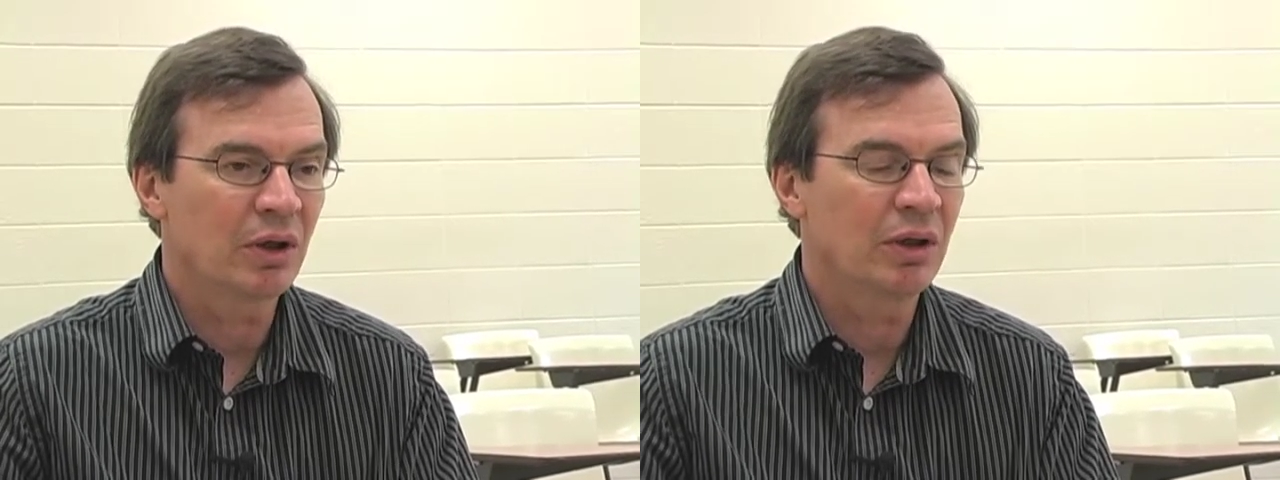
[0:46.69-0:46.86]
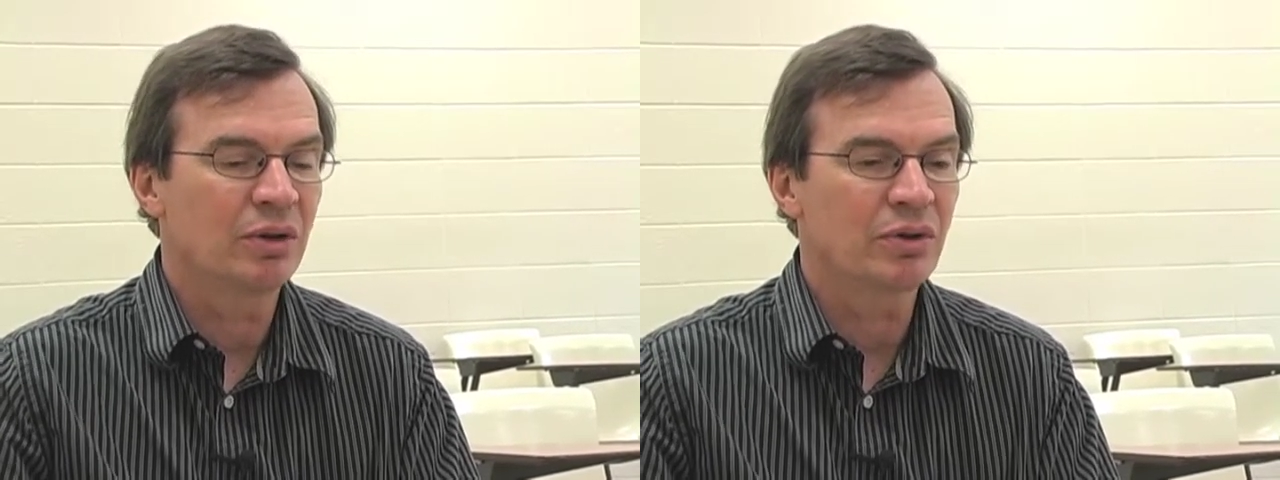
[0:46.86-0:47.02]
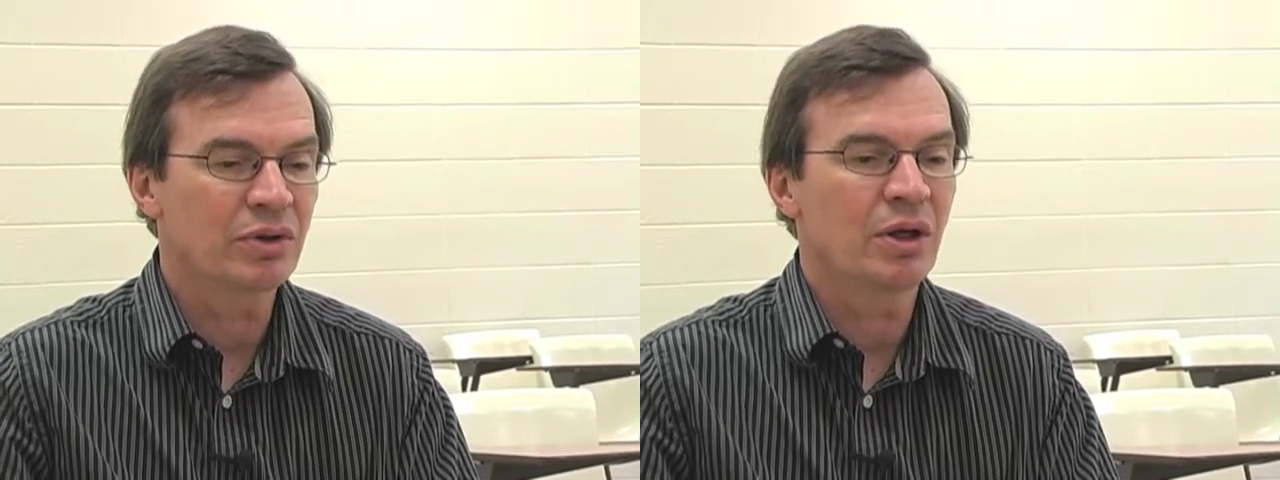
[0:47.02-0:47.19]

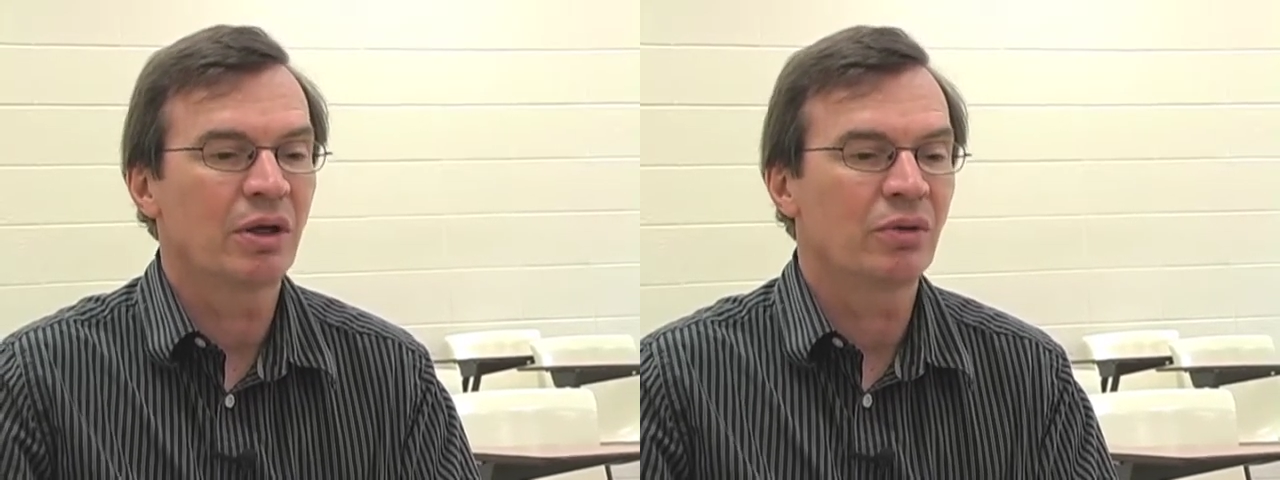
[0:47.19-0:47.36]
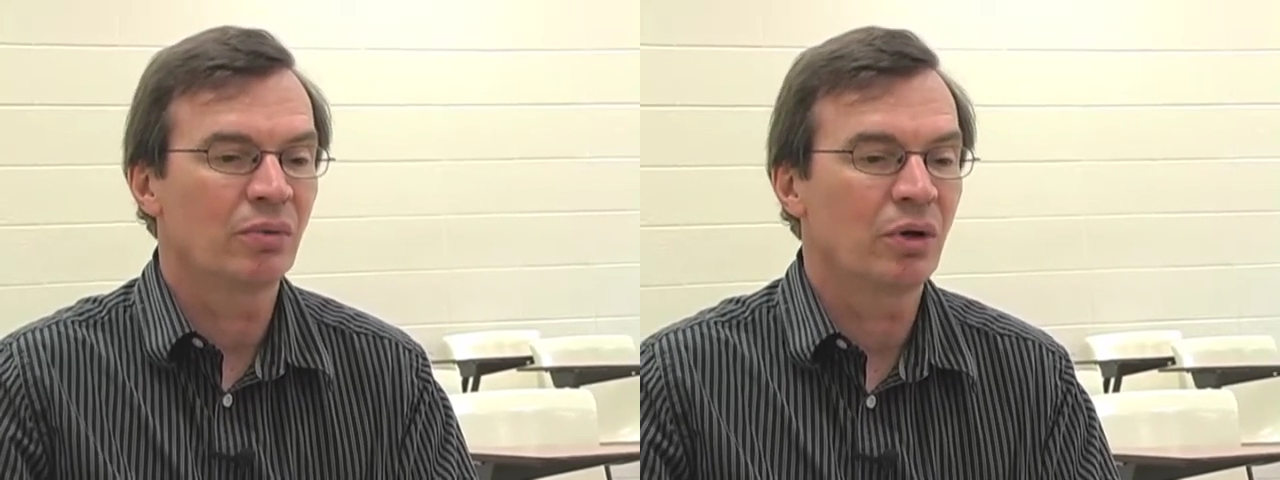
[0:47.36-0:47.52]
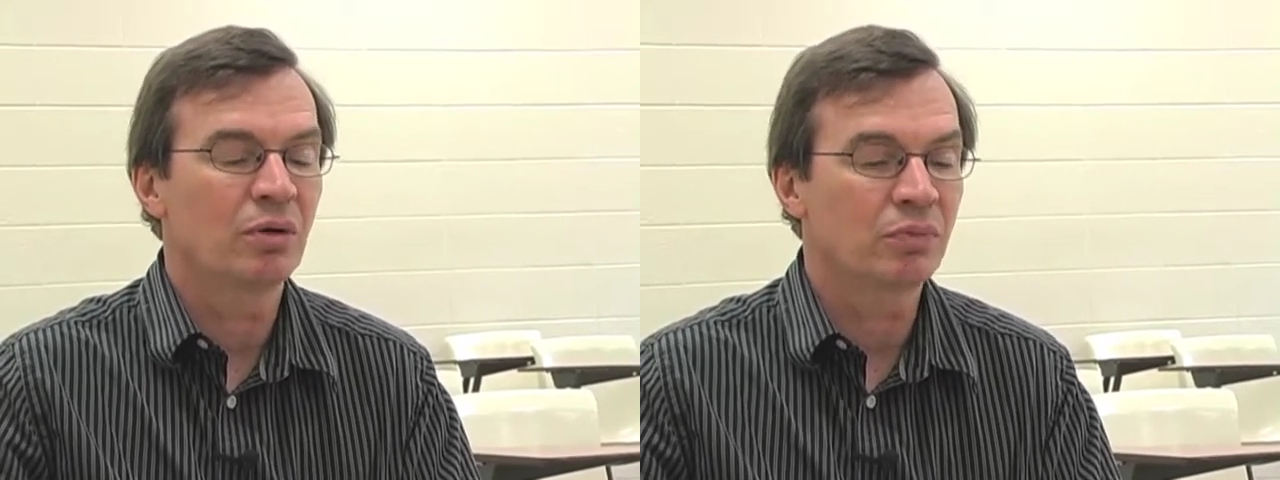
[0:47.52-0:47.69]
Can you say the
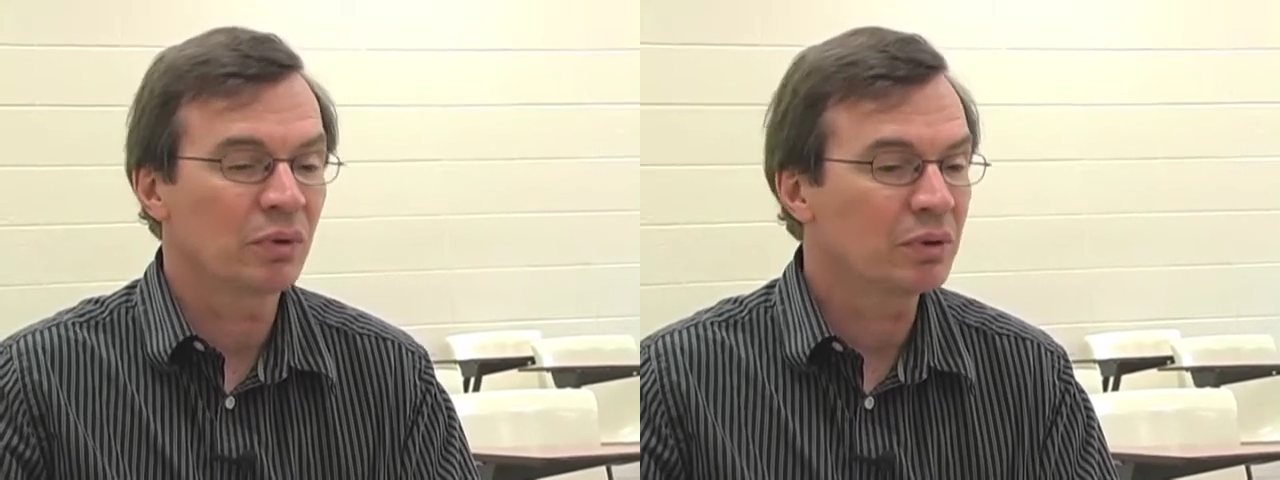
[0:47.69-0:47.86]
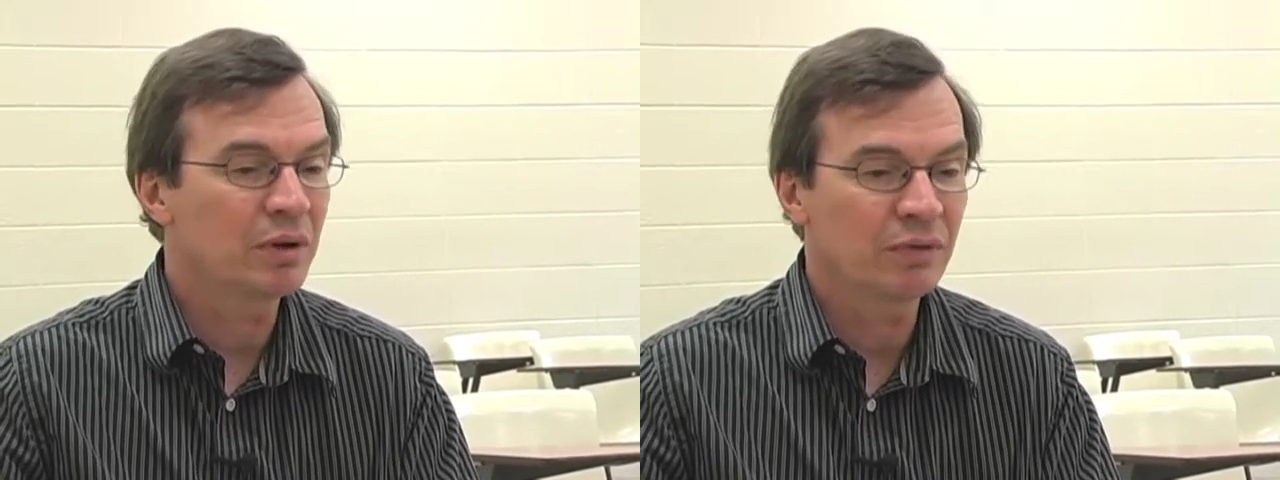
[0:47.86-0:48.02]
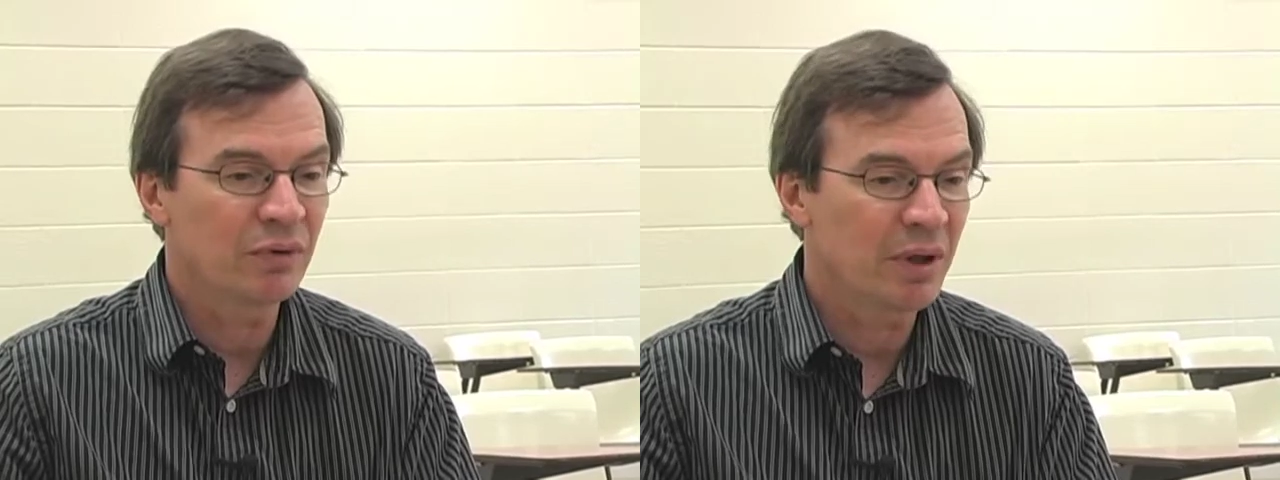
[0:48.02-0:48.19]
word
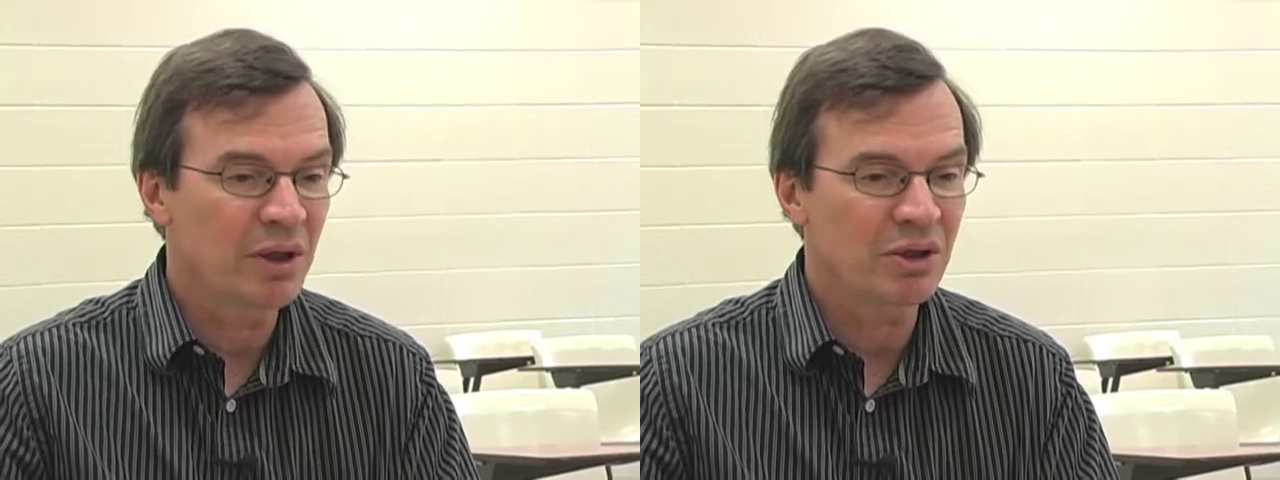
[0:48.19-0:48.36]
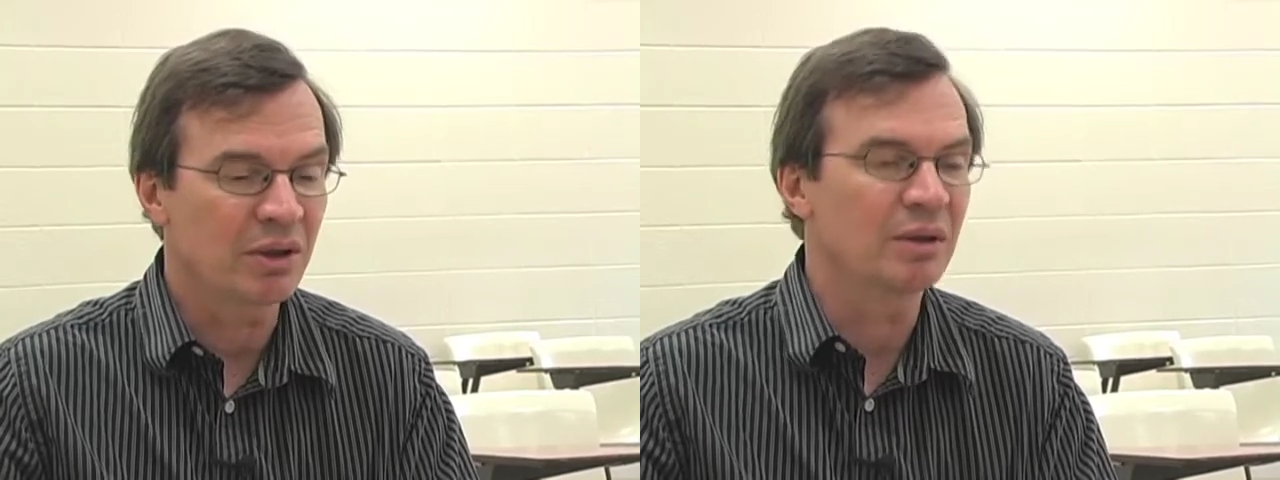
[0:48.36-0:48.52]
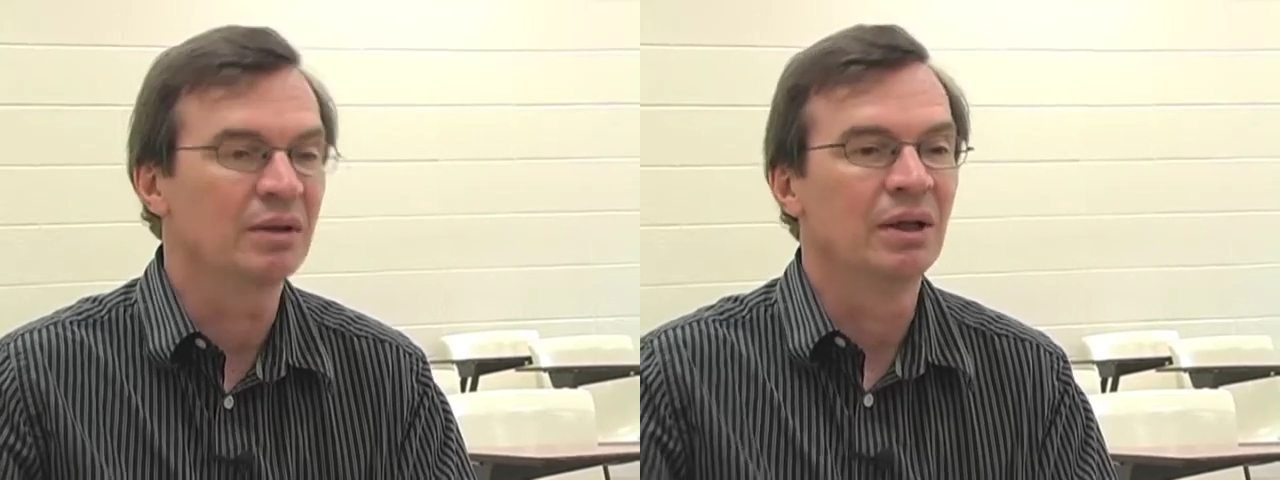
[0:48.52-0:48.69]

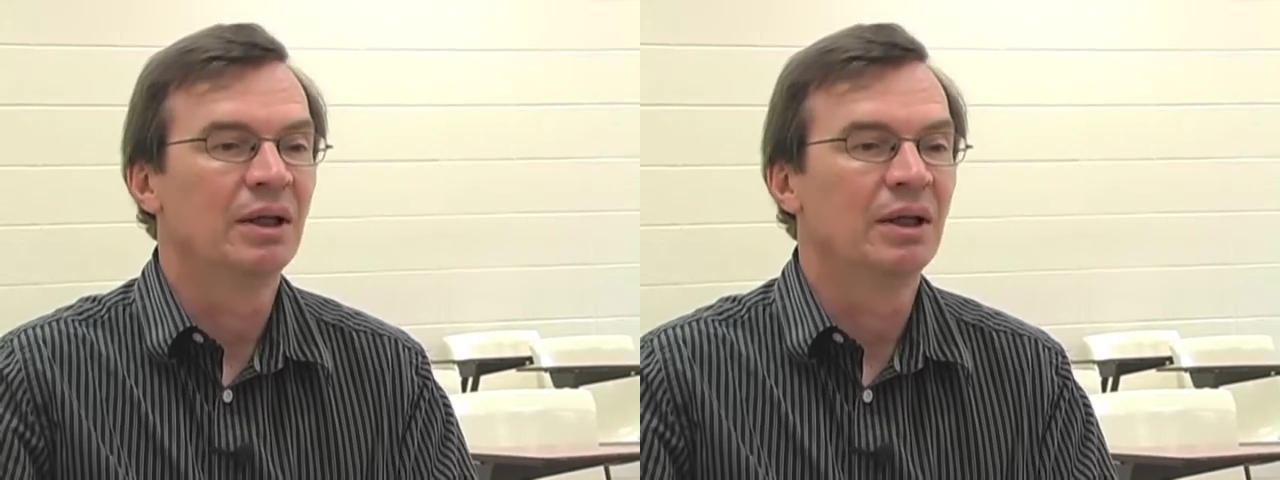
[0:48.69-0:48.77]
proliferation